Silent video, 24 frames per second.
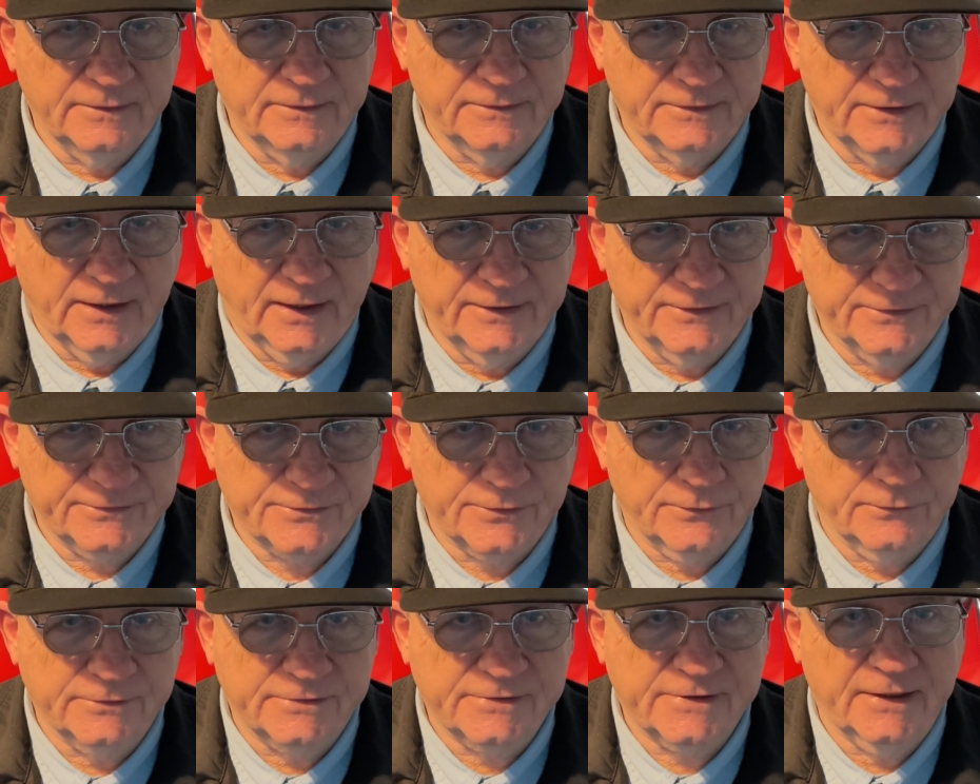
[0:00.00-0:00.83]

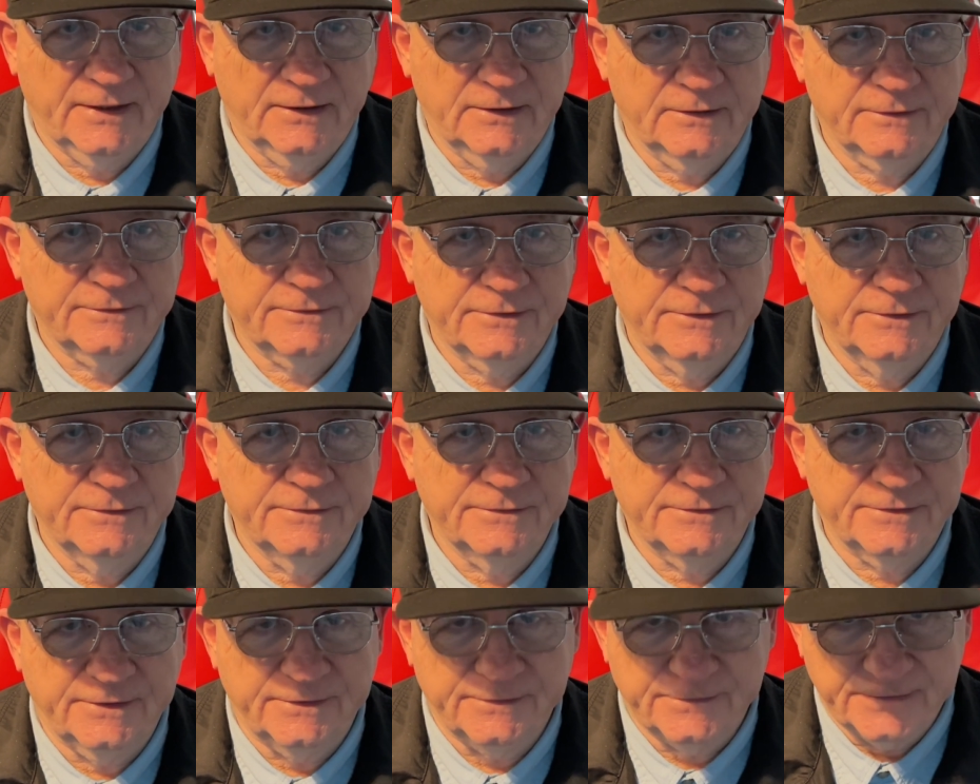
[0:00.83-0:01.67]
dinosaur
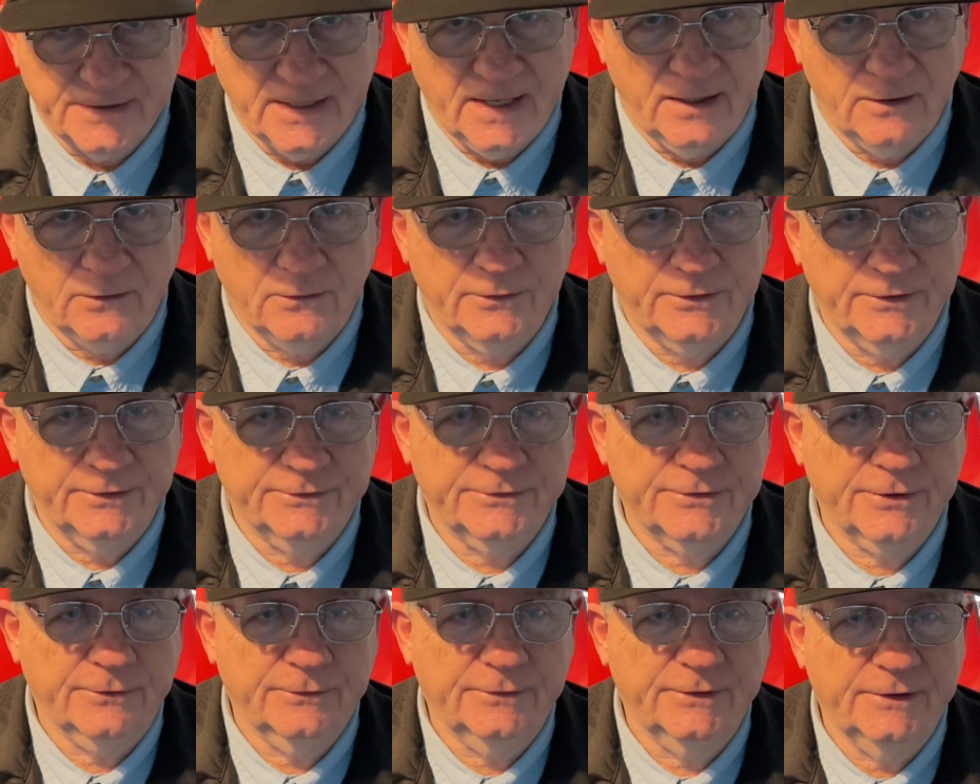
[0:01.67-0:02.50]
skeletons is now going to
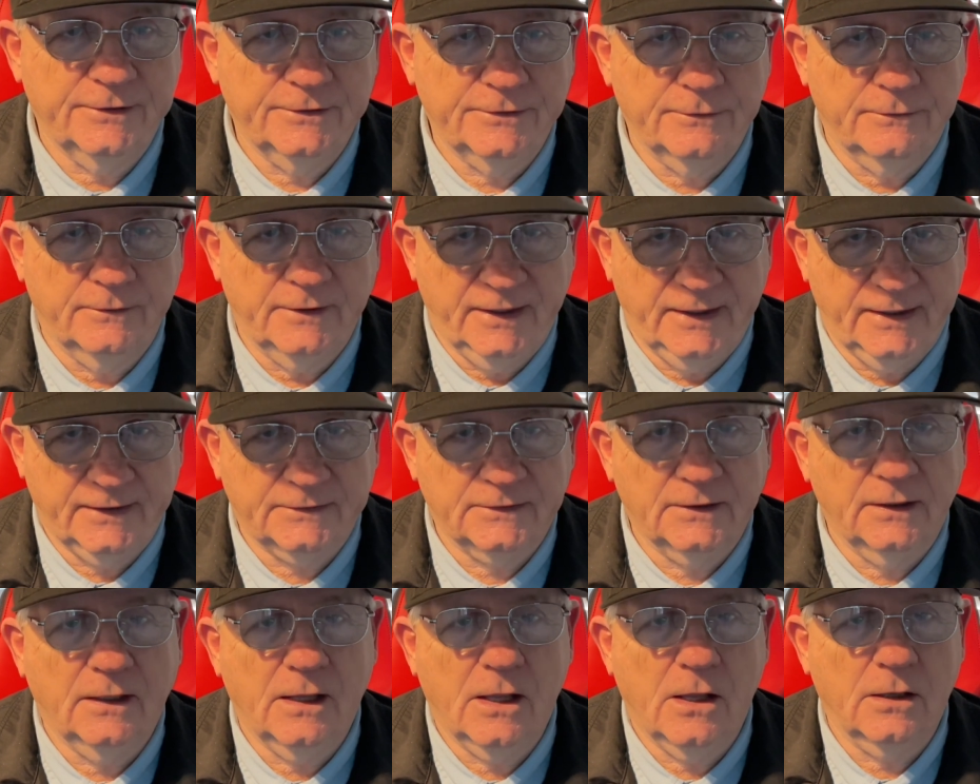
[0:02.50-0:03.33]
turn into a
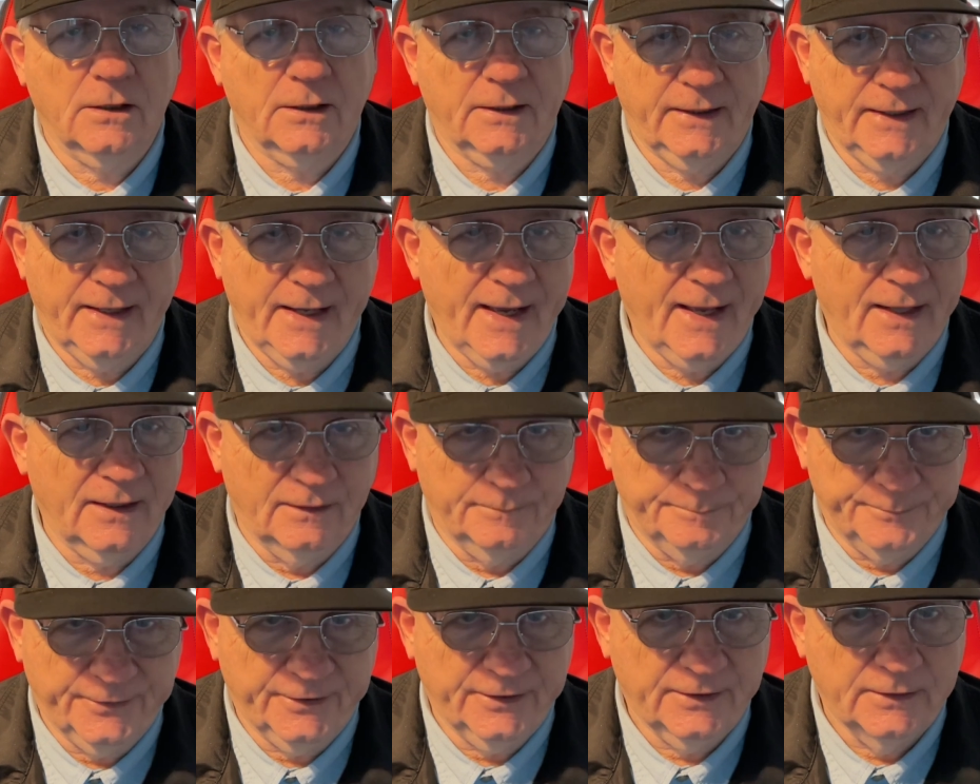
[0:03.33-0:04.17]
headlong
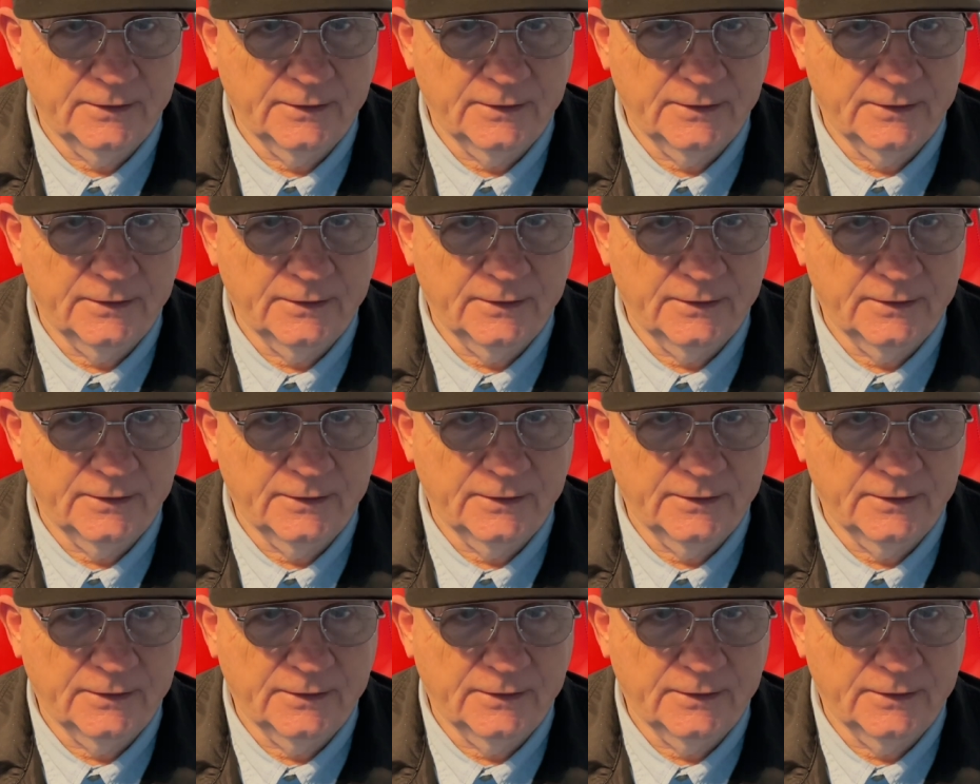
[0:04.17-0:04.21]
gallop